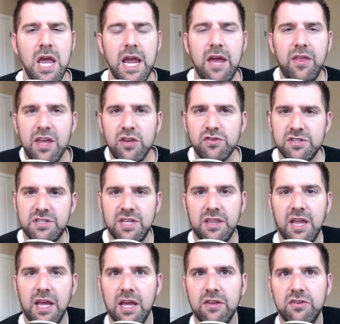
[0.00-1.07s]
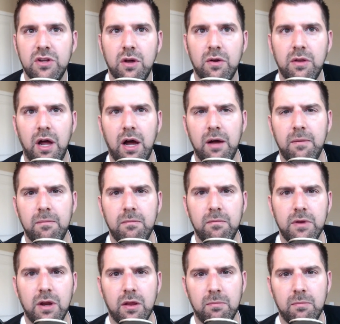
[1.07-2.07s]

Yeah, the interesting thing is, you know, um, you know,